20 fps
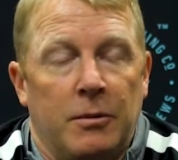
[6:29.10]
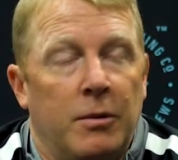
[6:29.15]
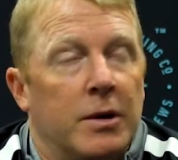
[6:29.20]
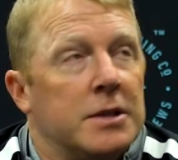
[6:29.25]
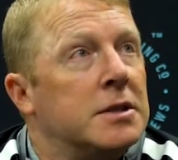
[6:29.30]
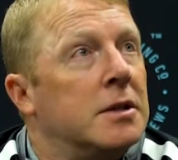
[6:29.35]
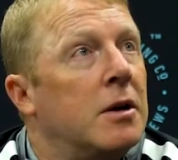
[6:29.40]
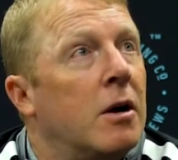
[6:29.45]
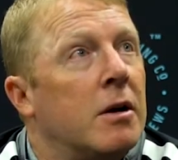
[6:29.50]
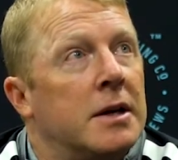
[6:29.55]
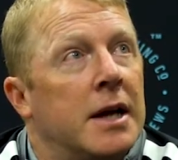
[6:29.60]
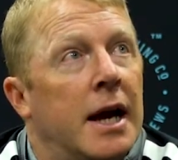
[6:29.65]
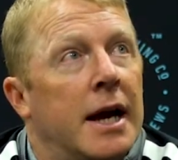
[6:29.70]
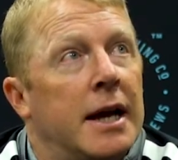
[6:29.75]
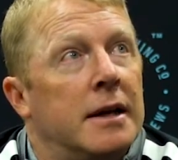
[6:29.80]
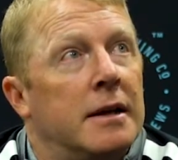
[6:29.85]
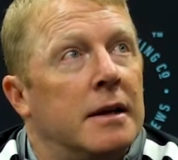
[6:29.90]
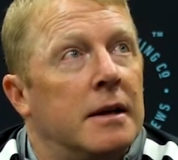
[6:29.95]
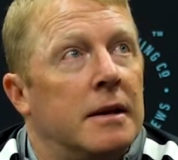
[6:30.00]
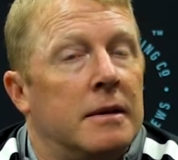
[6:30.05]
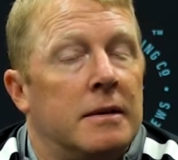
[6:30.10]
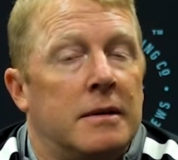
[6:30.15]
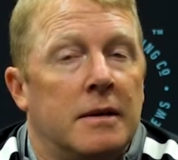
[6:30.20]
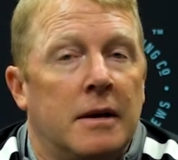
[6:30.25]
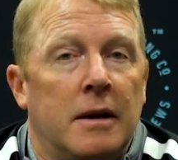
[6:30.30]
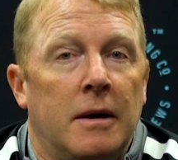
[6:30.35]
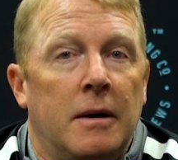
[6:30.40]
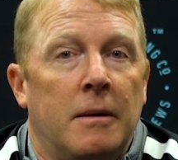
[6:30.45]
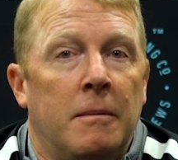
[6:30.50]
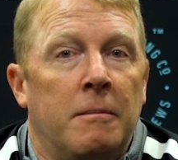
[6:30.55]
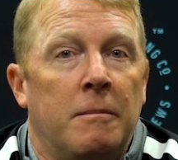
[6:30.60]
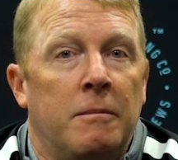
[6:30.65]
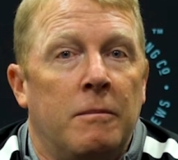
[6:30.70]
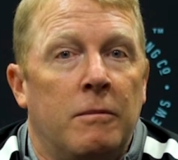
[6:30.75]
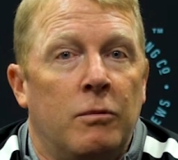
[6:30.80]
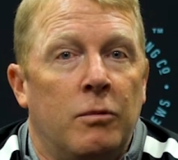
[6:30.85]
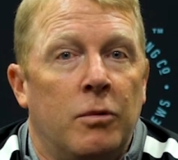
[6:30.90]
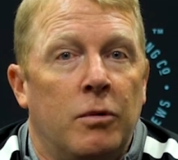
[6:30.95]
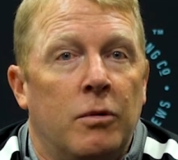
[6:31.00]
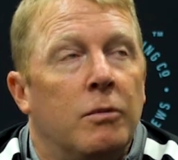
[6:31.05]
wasn't our night, and
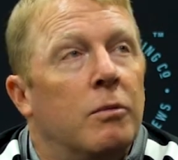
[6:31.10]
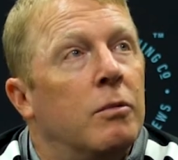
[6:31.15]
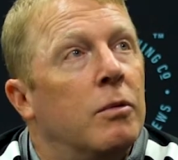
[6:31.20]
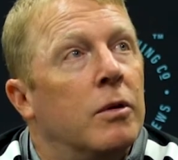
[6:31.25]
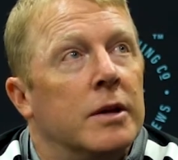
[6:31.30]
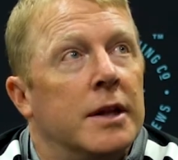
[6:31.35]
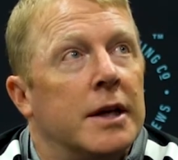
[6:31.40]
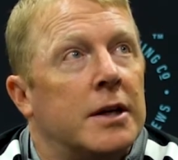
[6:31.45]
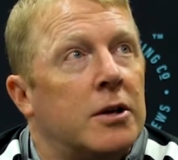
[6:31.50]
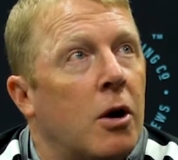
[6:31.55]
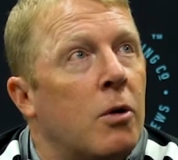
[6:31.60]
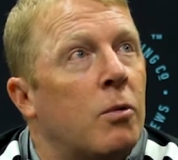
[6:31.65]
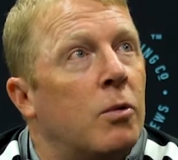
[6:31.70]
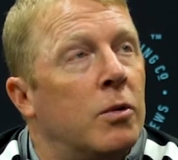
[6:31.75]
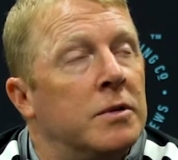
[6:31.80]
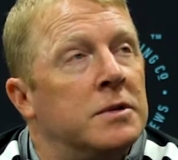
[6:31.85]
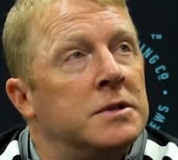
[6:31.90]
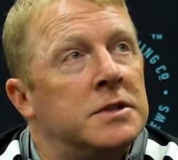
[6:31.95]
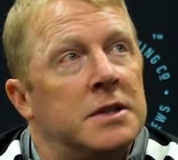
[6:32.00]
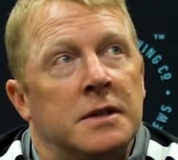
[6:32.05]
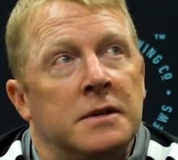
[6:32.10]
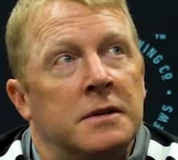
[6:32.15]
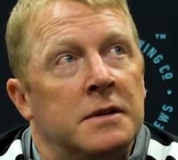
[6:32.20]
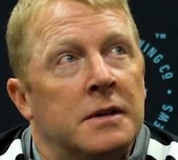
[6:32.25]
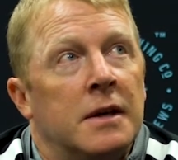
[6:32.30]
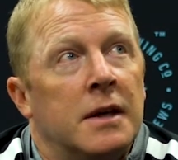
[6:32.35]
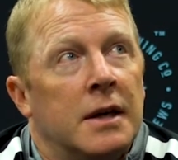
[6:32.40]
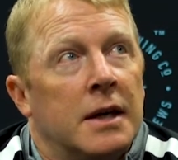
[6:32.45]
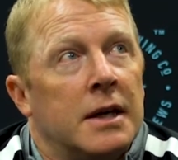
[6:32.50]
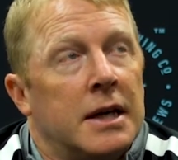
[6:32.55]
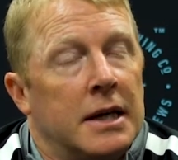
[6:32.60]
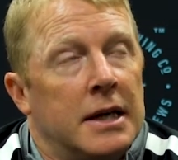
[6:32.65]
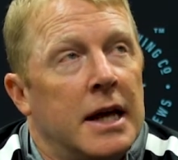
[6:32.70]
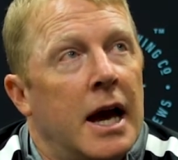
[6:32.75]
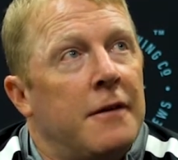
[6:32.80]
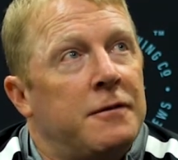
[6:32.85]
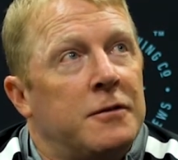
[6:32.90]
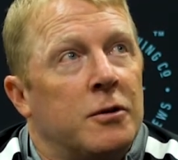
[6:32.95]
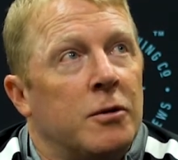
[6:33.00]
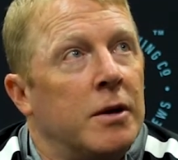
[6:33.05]
we'll lick our wounds and get
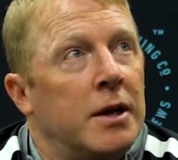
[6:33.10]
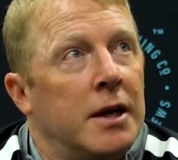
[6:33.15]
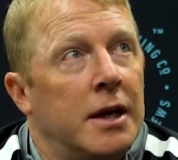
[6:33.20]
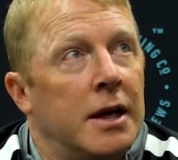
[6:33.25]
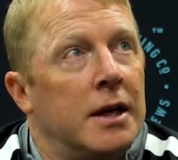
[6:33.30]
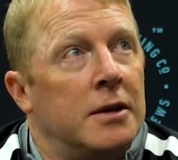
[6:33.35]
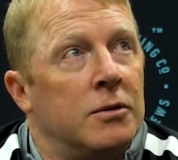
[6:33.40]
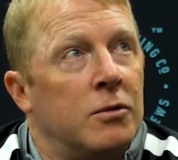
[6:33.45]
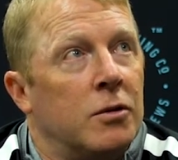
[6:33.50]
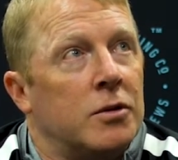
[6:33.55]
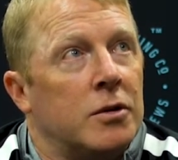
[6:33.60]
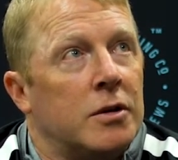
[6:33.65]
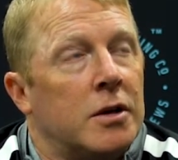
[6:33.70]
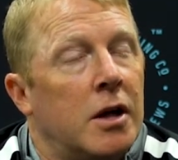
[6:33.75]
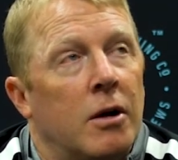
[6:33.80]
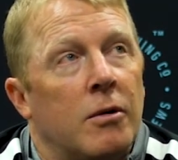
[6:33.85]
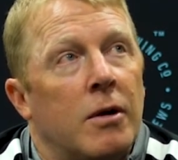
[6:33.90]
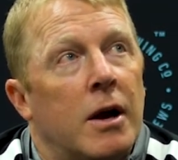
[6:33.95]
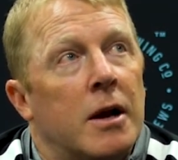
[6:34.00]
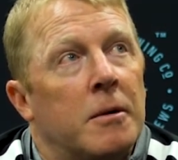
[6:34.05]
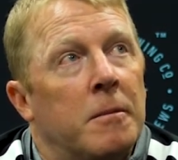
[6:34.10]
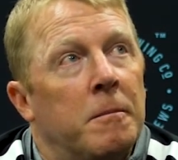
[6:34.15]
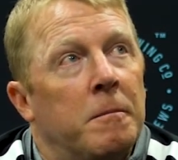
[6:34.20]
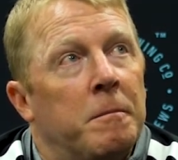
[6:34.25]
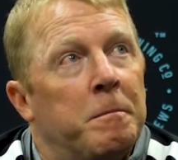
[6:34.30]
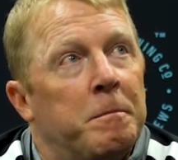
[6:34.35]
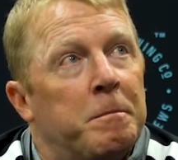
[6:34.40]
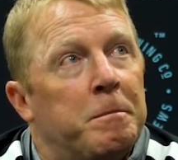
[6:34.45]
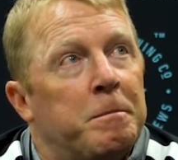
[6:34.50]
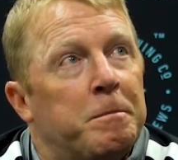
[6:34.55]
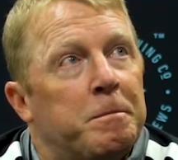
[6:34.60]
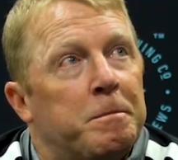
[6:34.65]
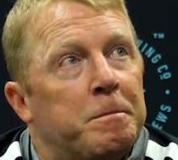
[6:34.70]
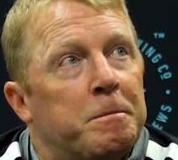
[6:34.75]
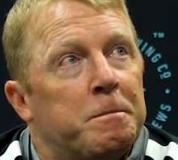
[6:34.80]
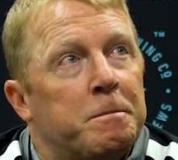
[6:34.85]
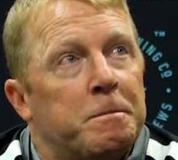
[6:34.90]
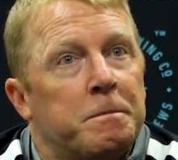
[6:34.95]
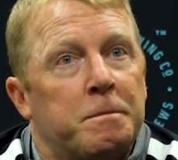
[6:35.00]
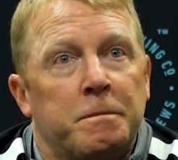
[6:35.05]
after it in Northern Colorado.
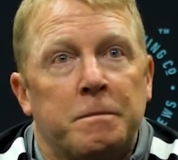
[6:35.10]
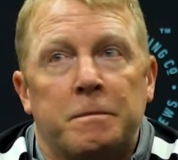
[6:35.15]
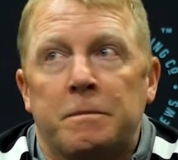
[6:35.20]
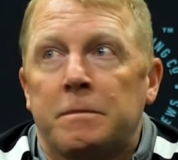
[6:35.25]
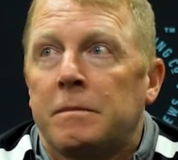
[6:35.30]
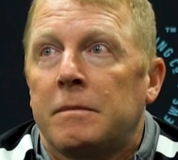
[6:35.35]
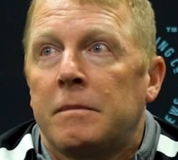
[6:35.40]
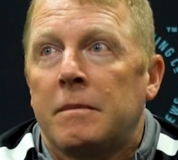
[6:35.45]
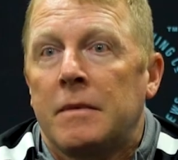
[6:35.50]
Thank you, John.